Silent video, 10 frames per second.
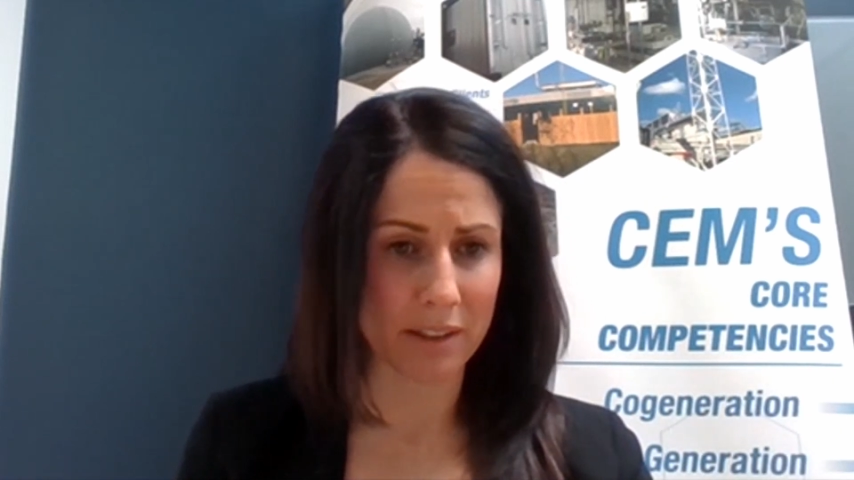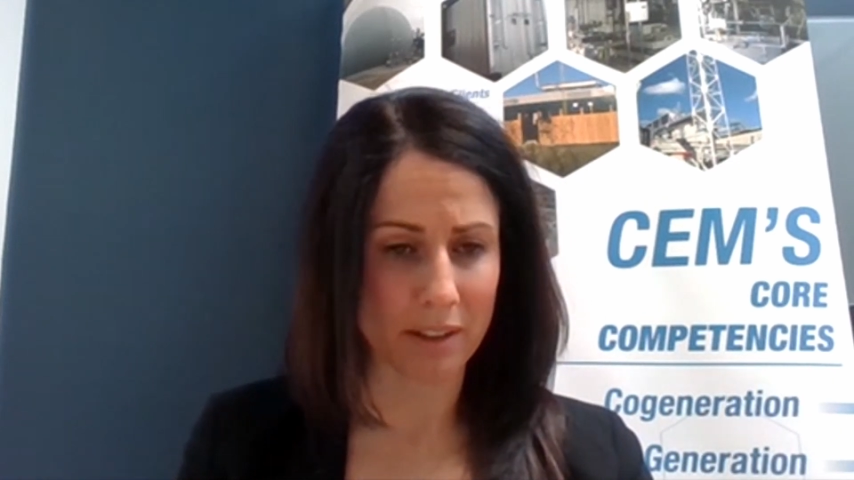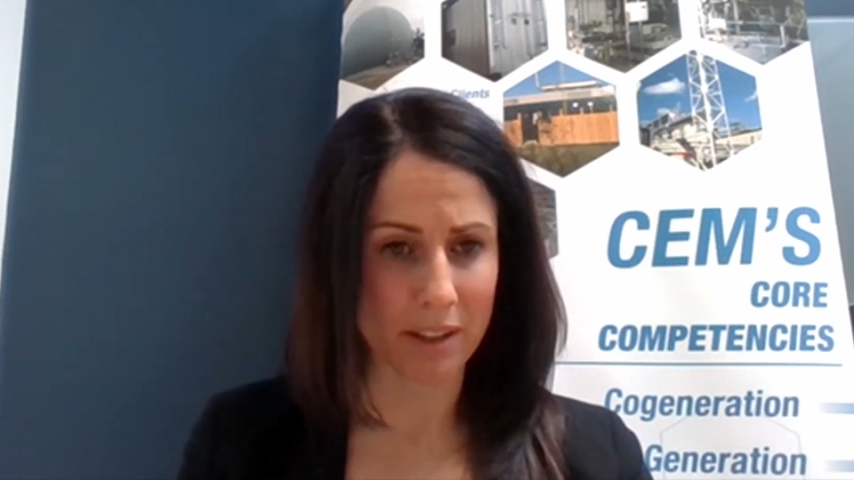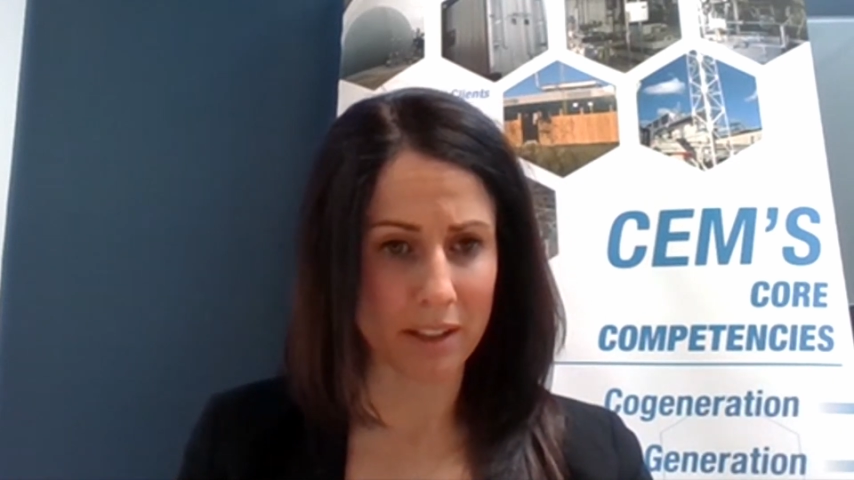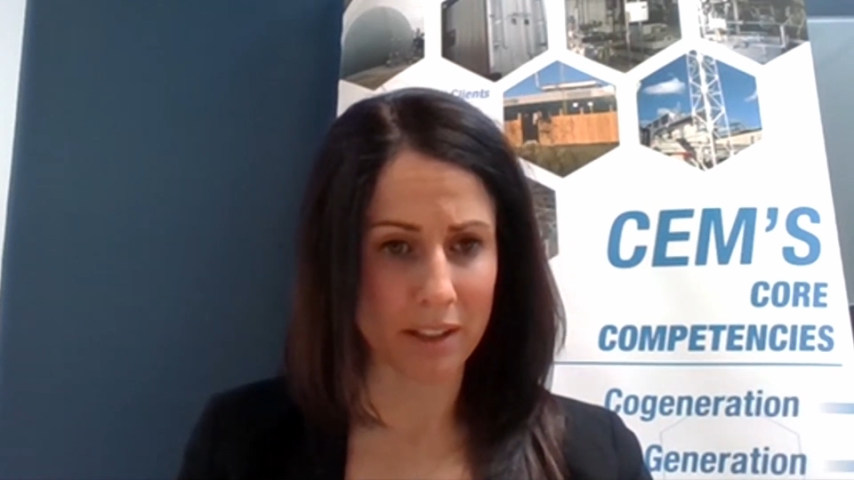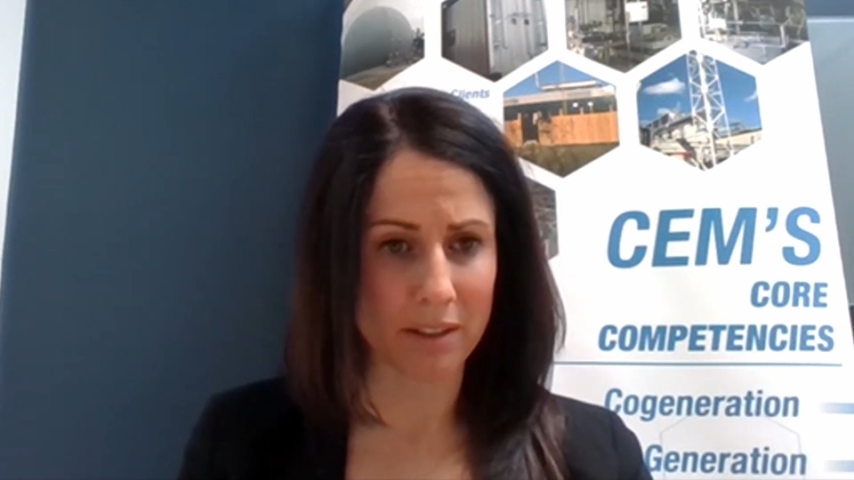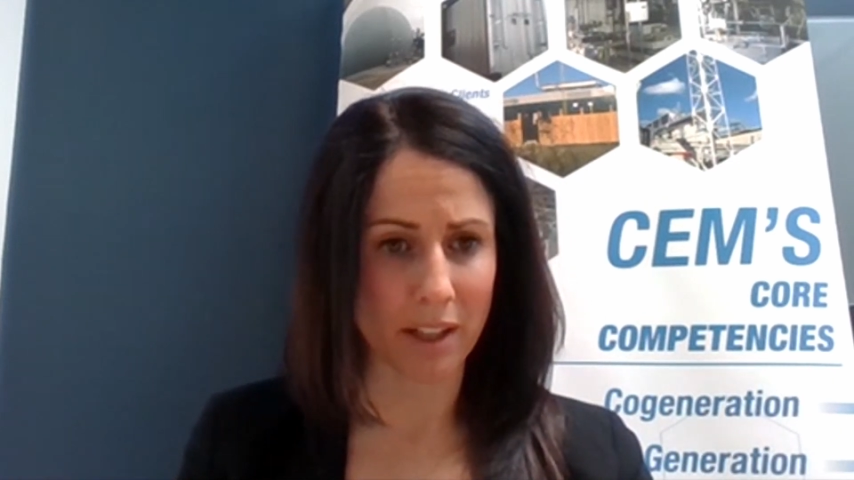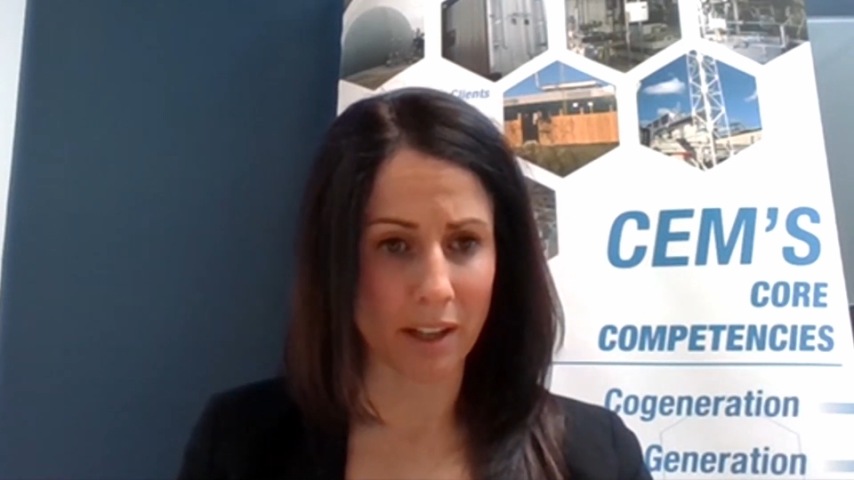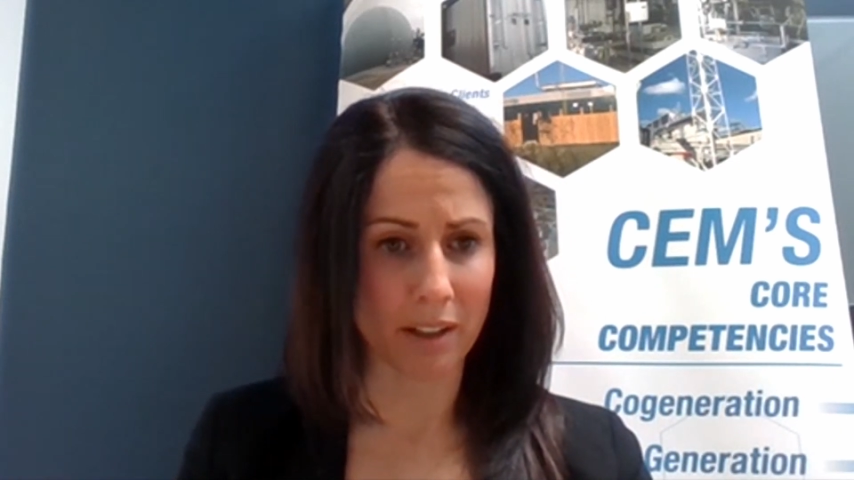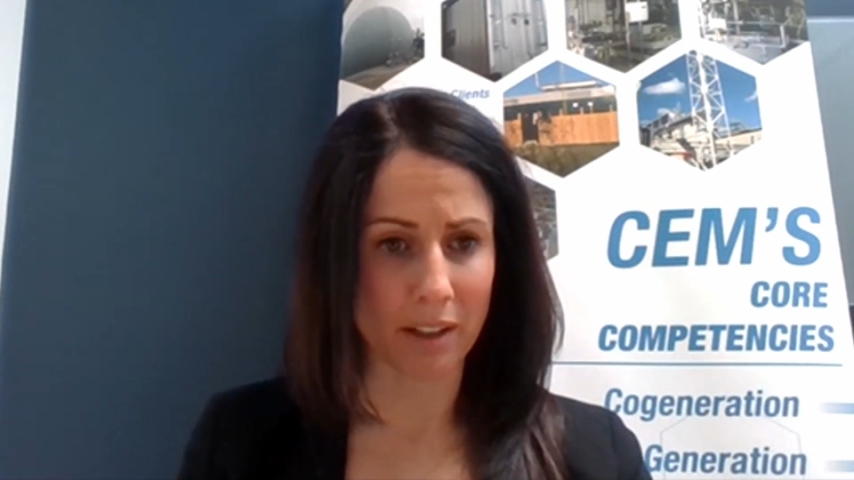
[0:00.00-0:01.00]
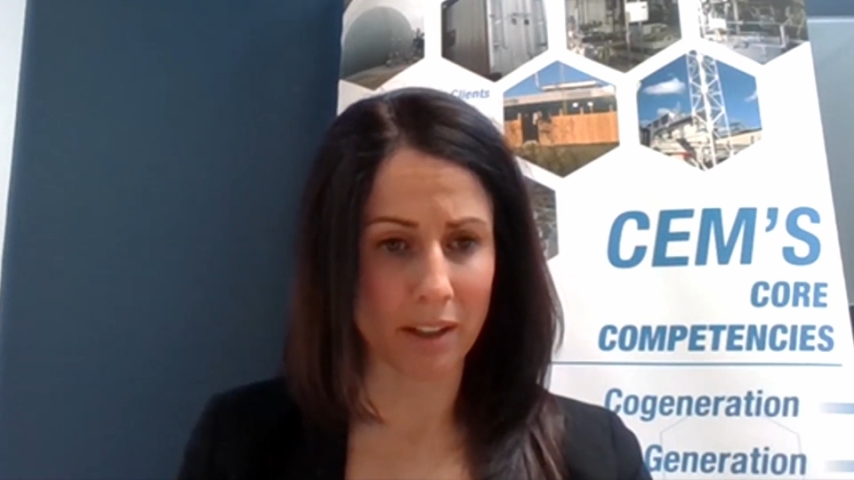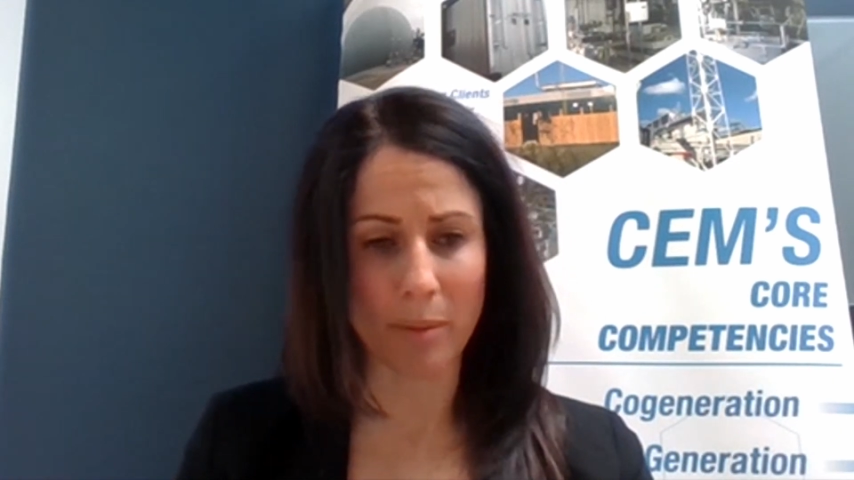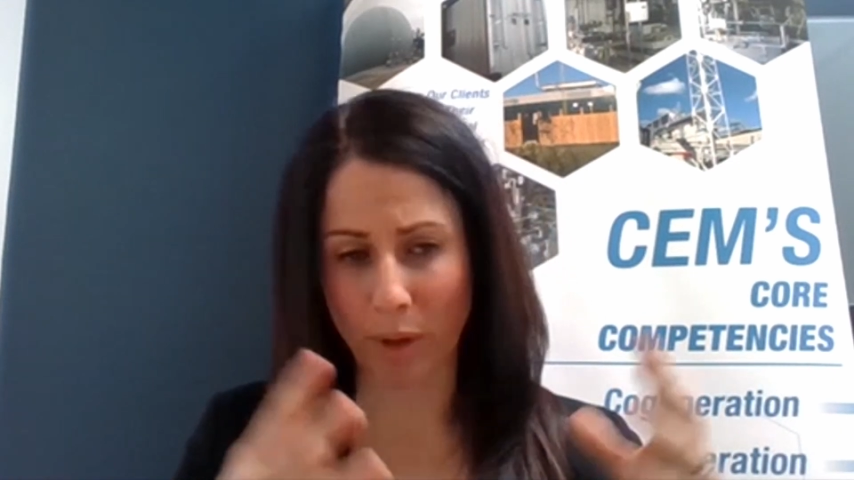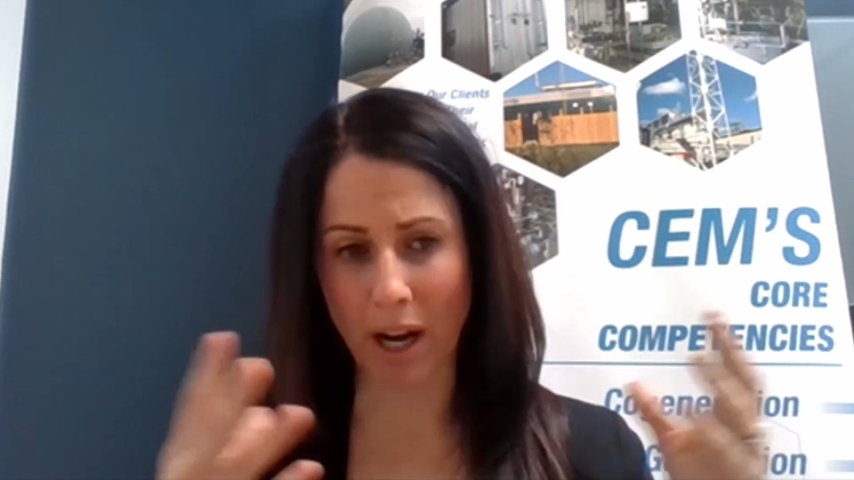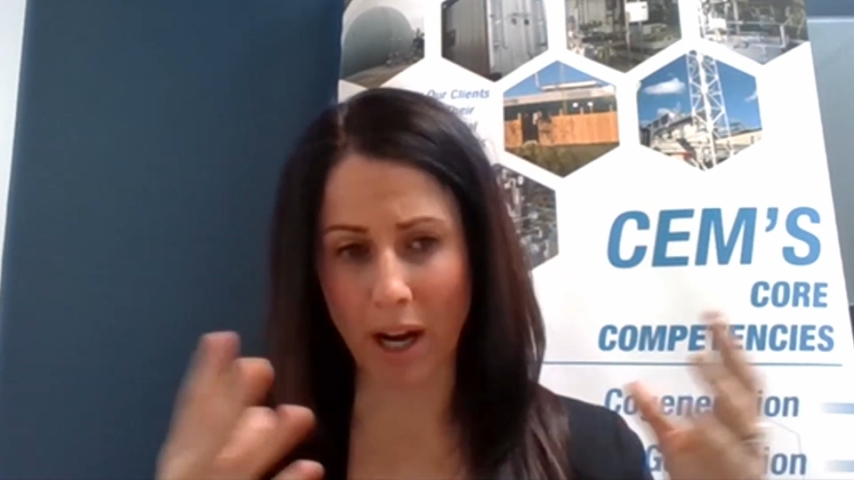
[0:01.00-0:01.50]
that come
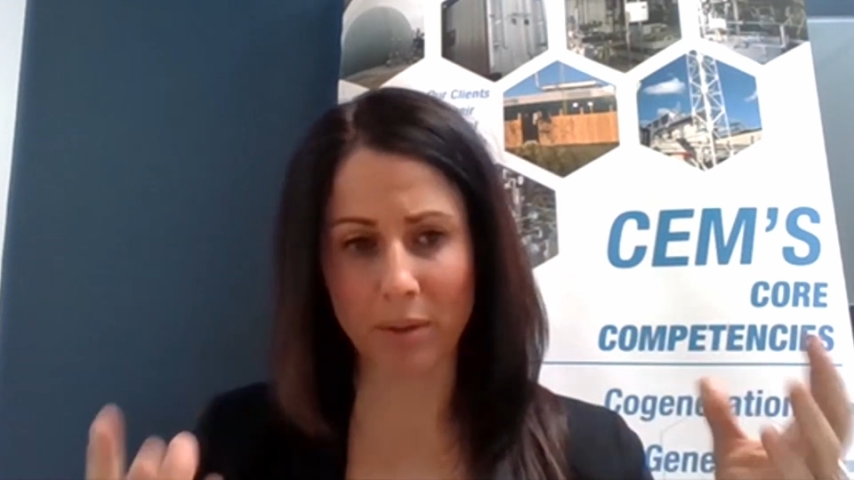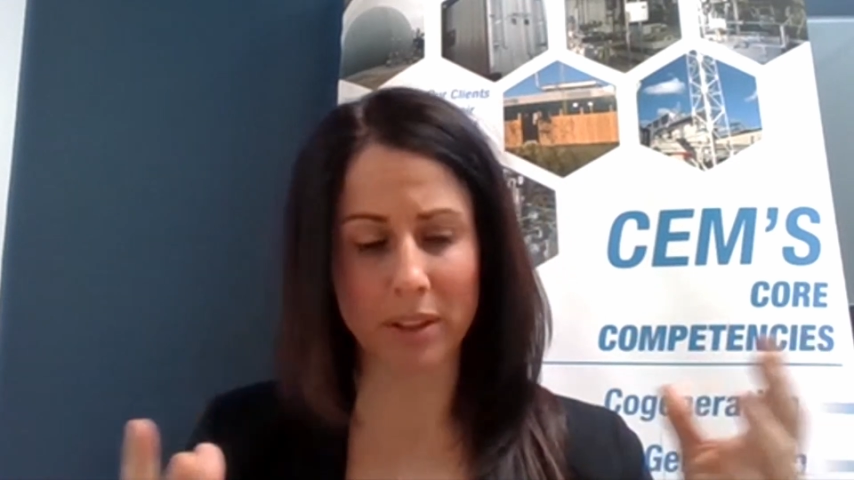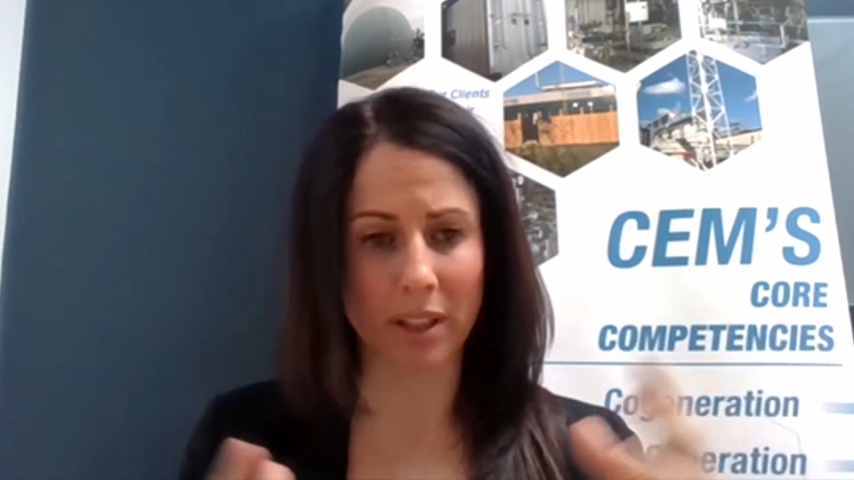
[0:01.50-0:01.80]
around,